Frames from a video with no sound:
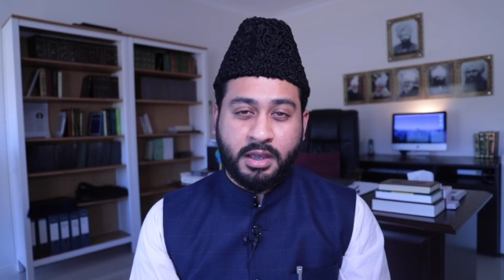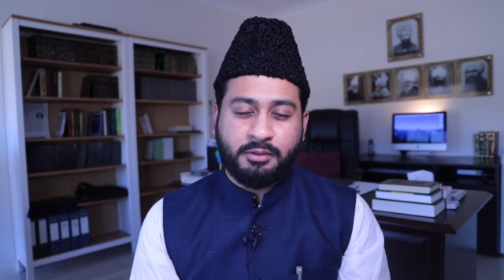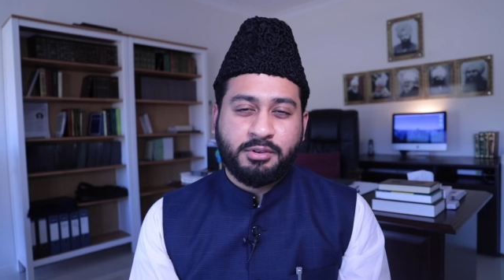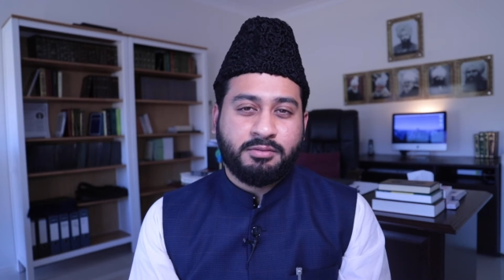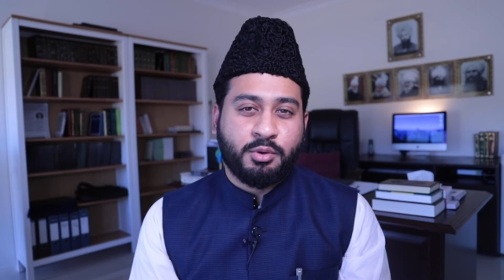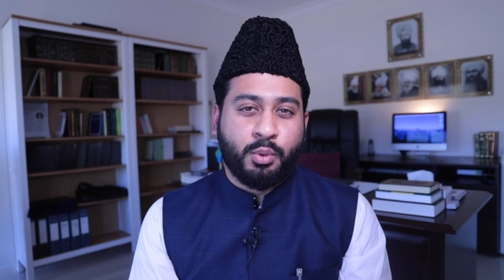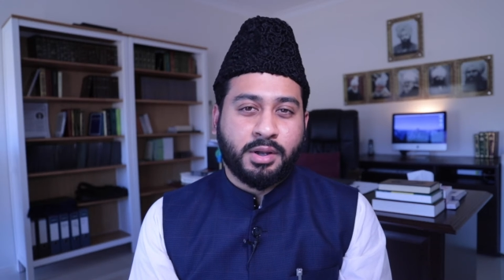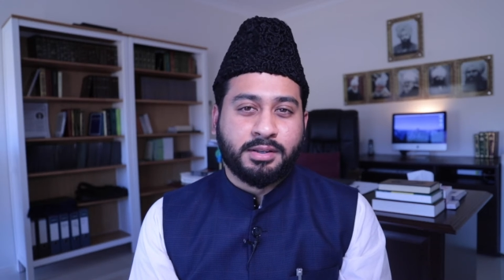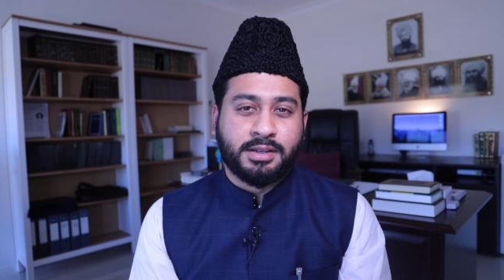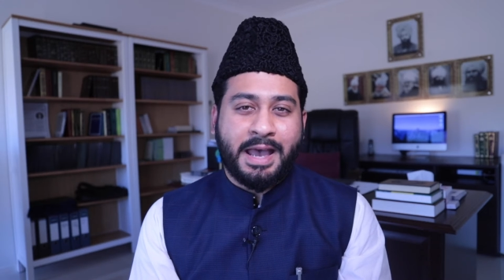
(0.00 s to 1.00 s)
have you ever
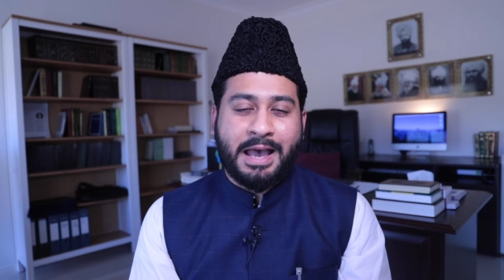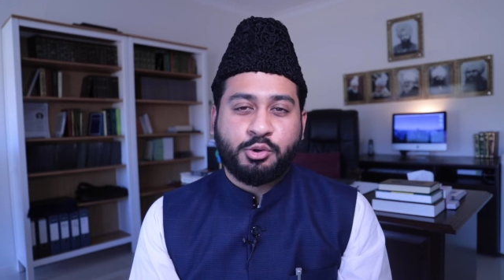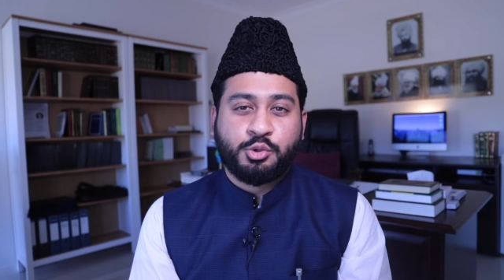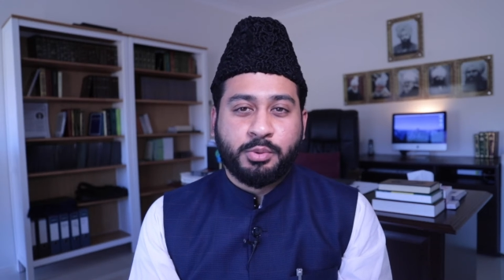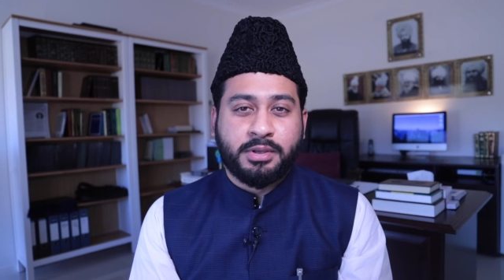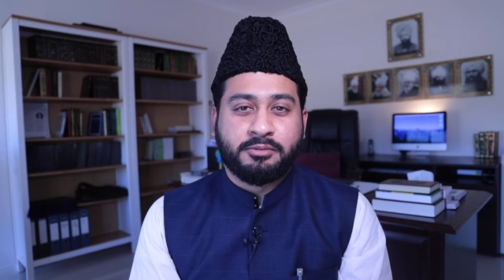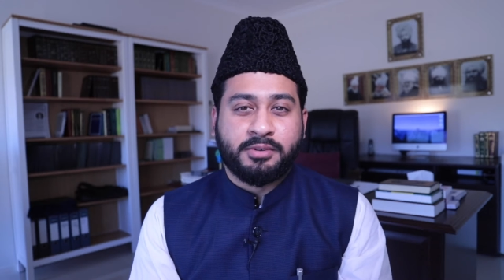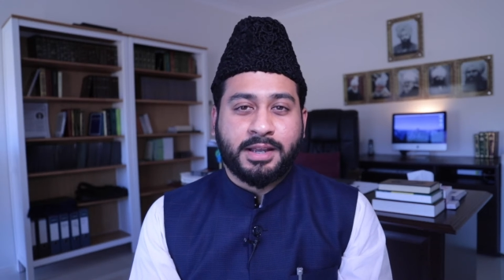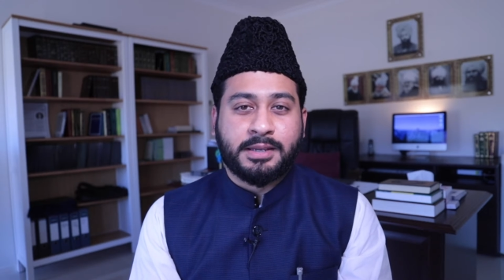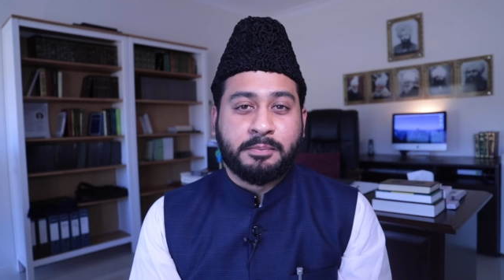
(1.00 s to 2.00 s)
wondered how do we
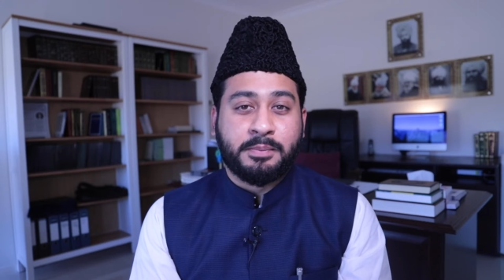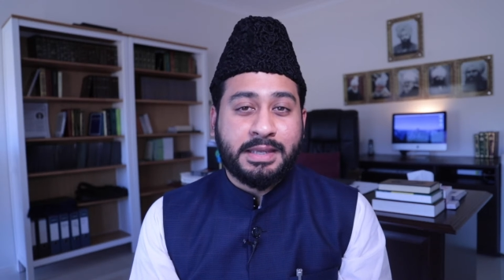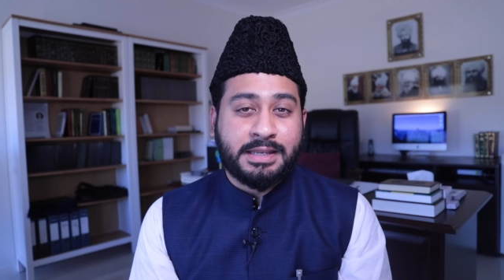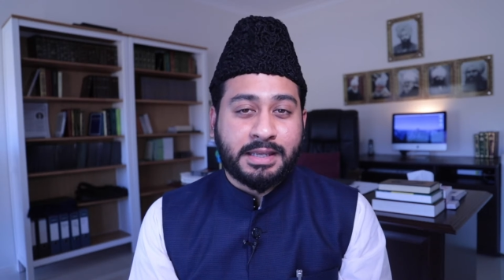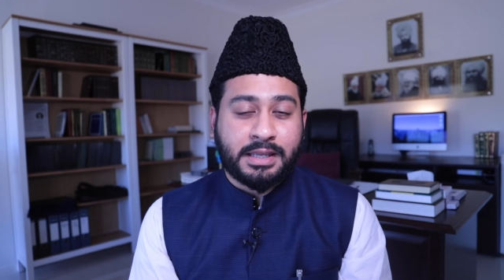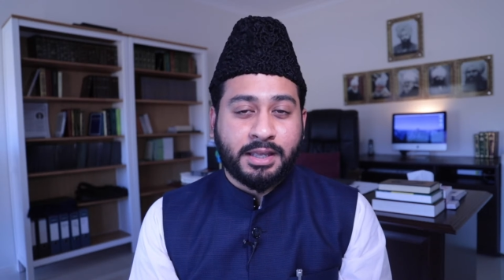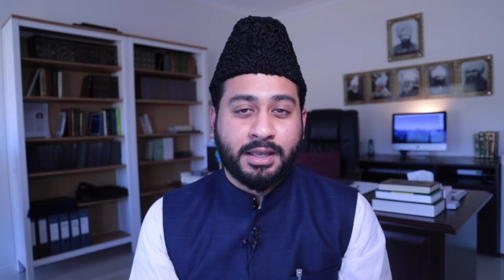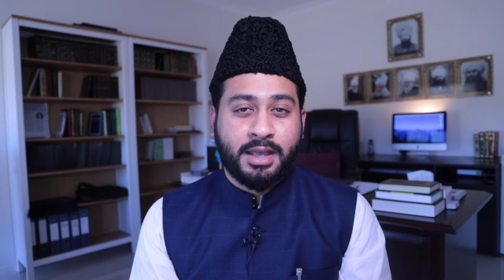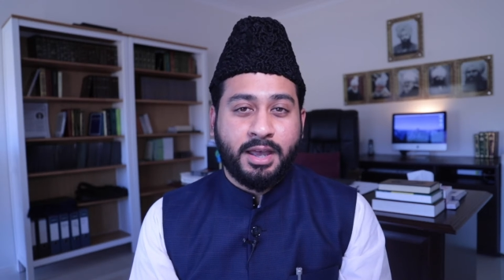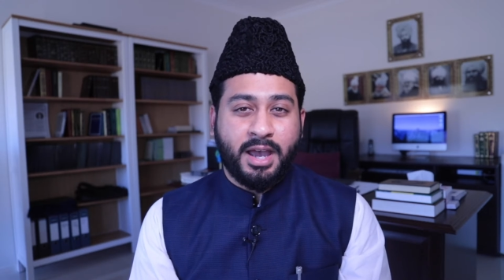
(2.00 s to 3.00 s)
find meaning
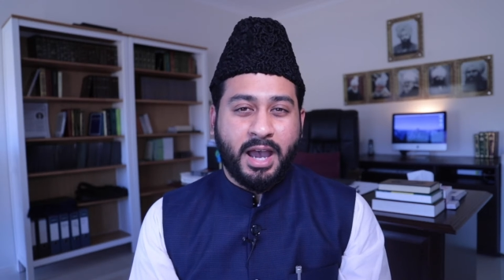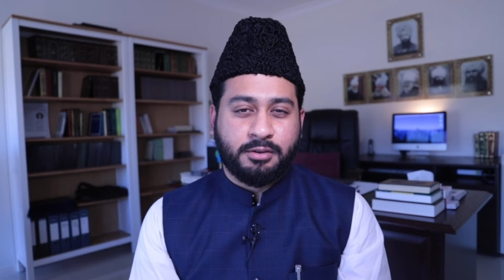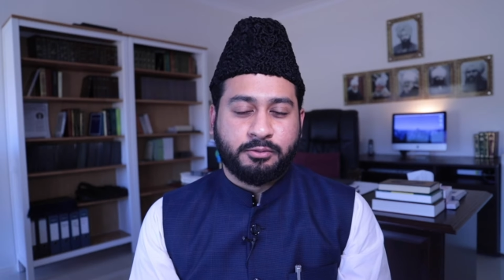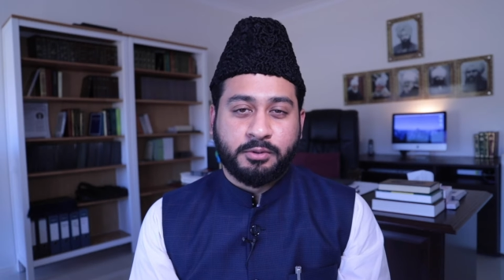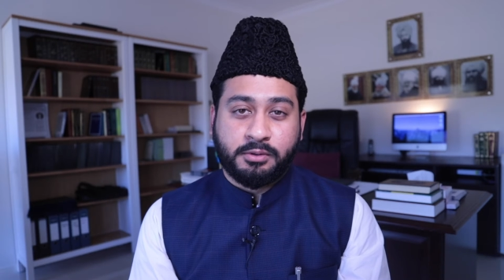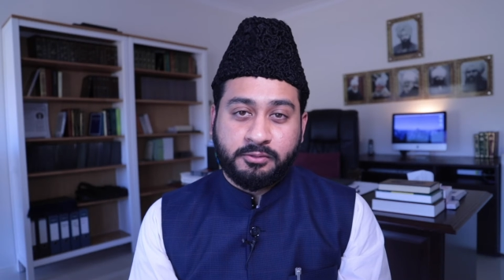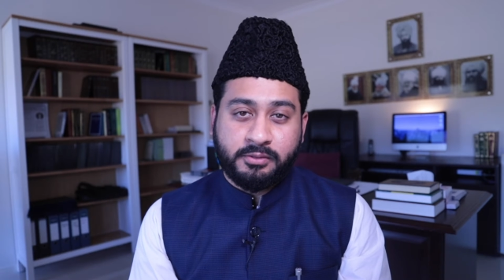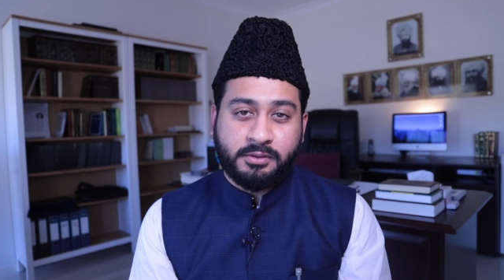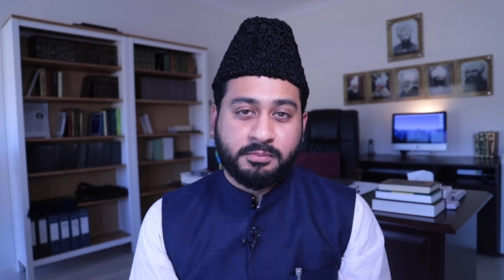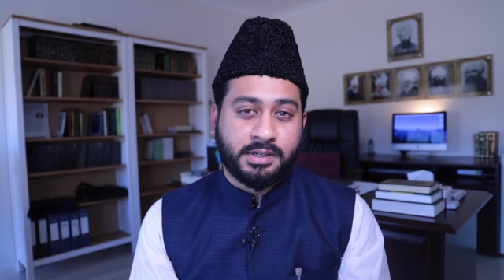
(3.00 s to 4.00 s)
and
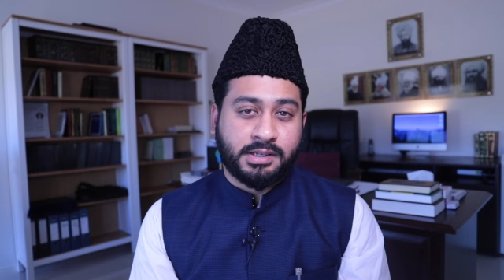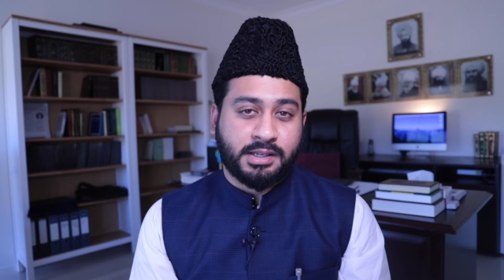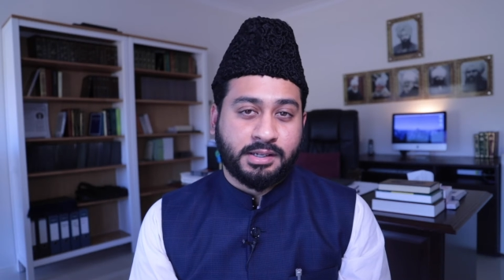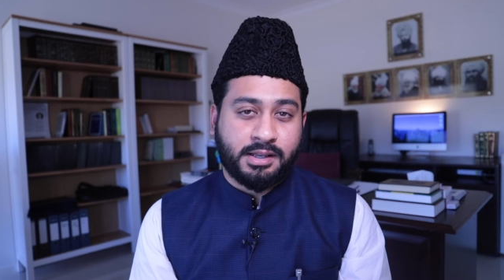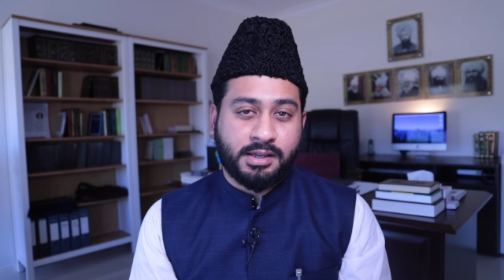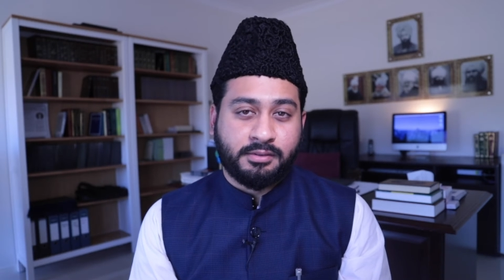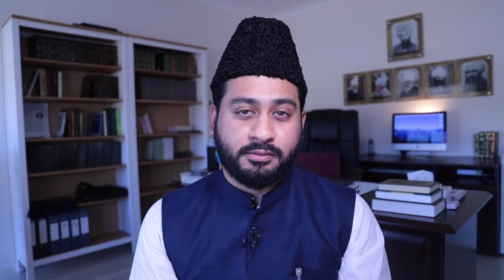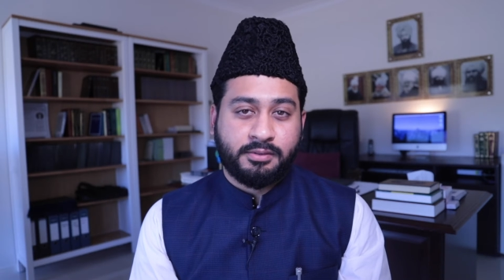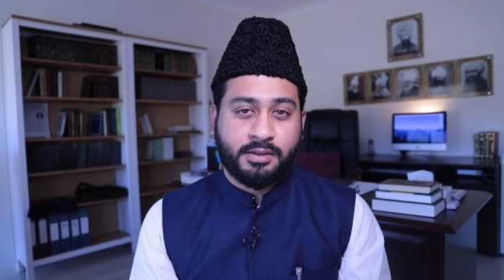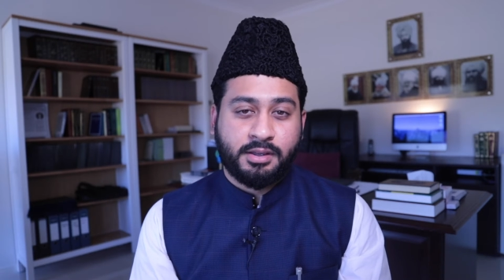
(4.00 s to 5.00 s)
fulfillment in
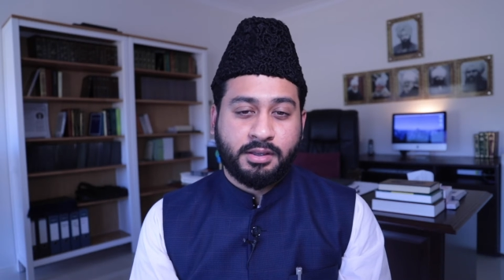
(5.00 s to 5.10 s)
life?